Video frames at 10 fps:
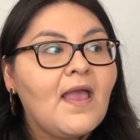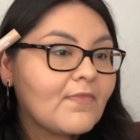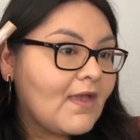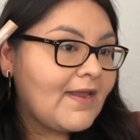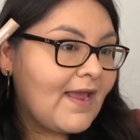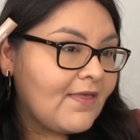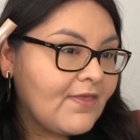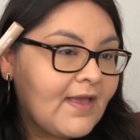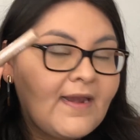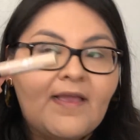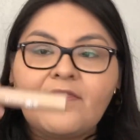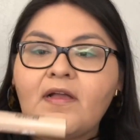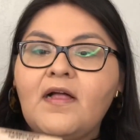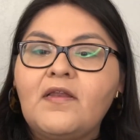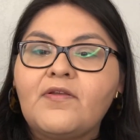and I think I like the
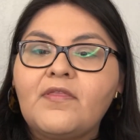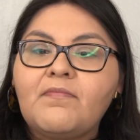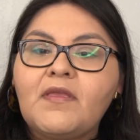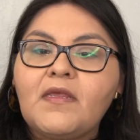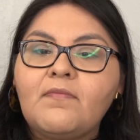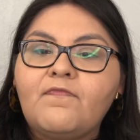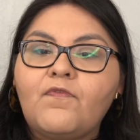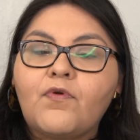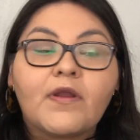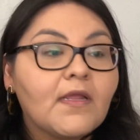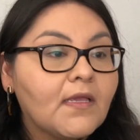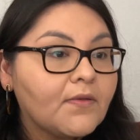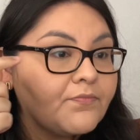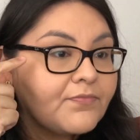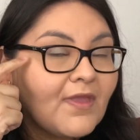color, the medium
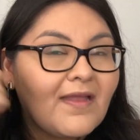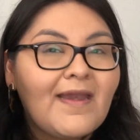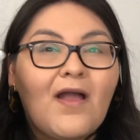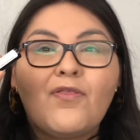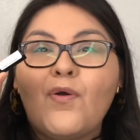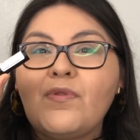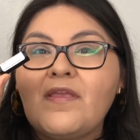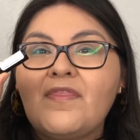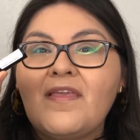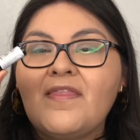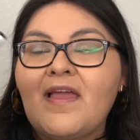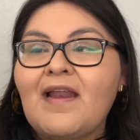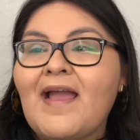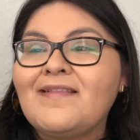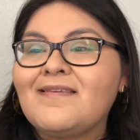40. Now the only thing
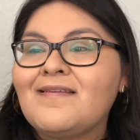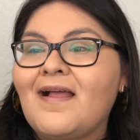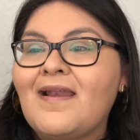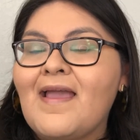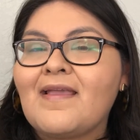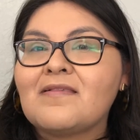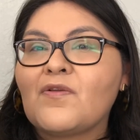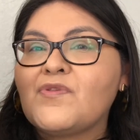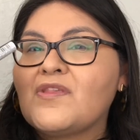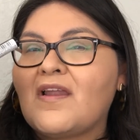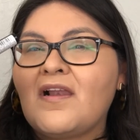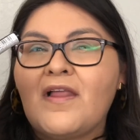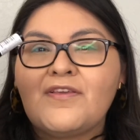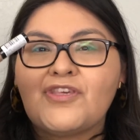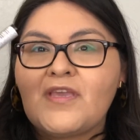that I did not like is there was not a
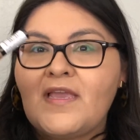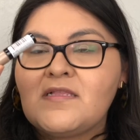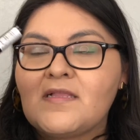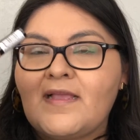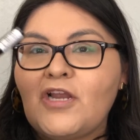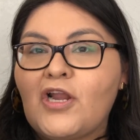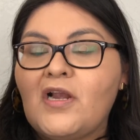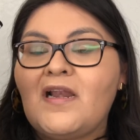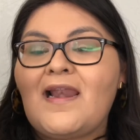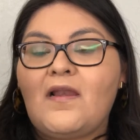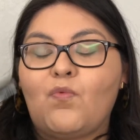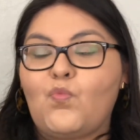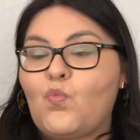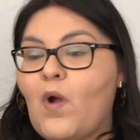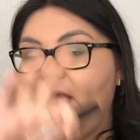lot of shades, like not a
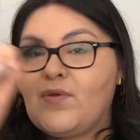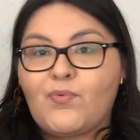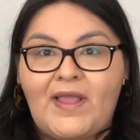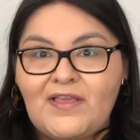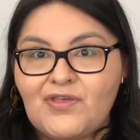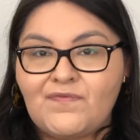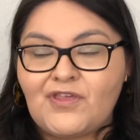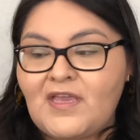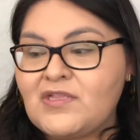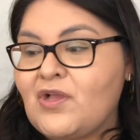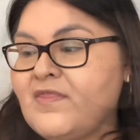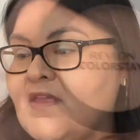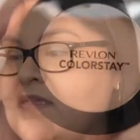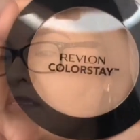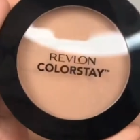wide range of shades on
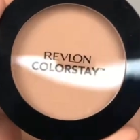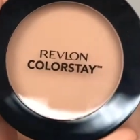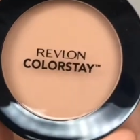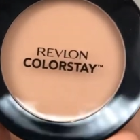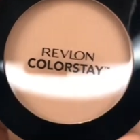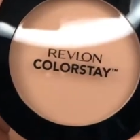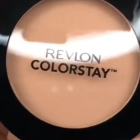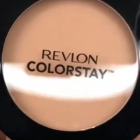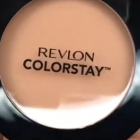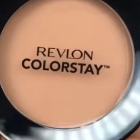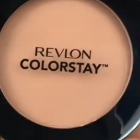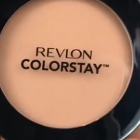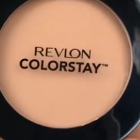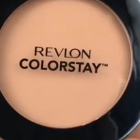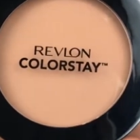this. The next product that I'm going to use is the
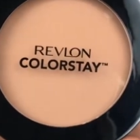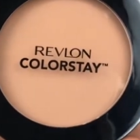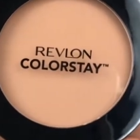Revlon Color